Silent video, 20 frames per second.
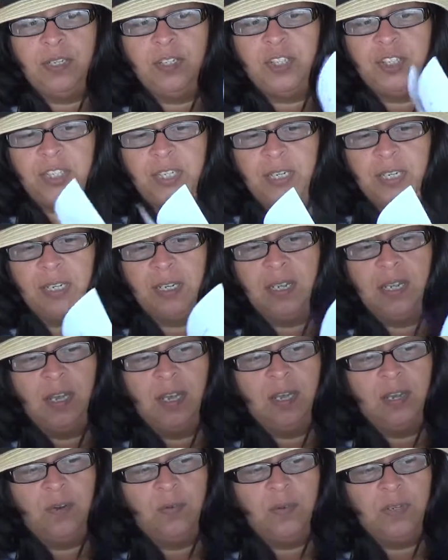Yishi,"
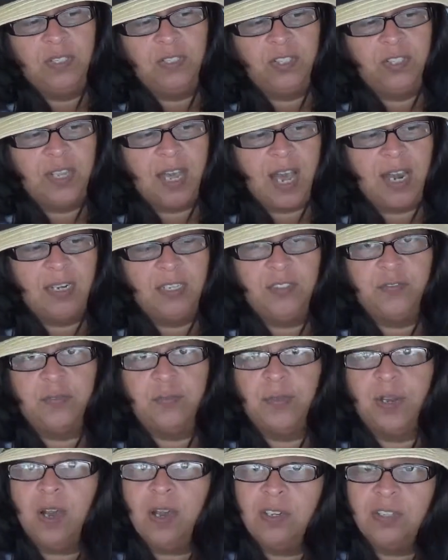which that is
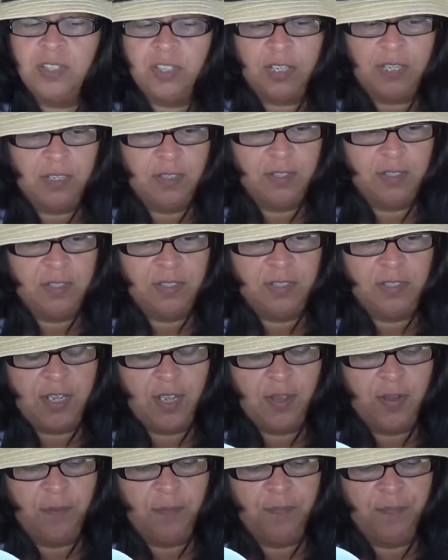from Yasha.
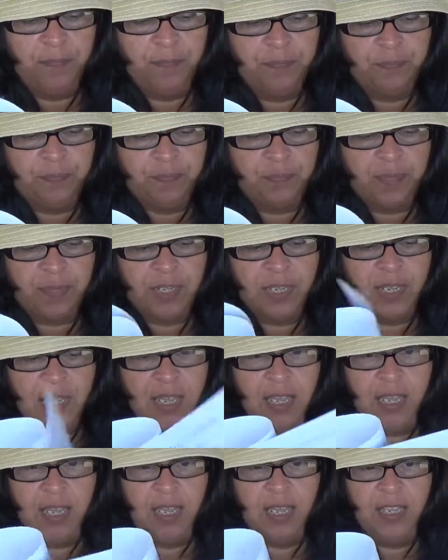So
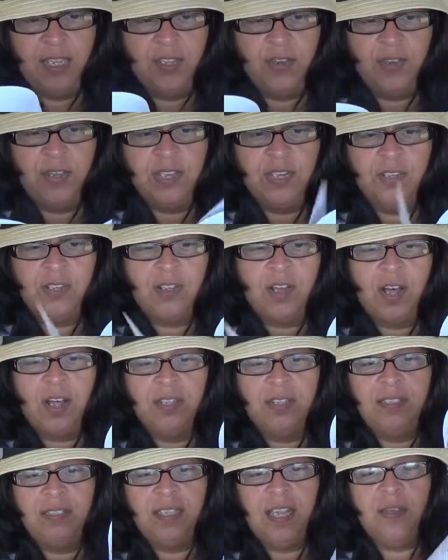you can look all
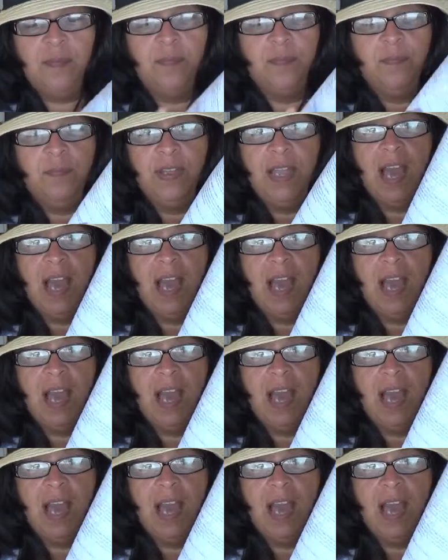this up. We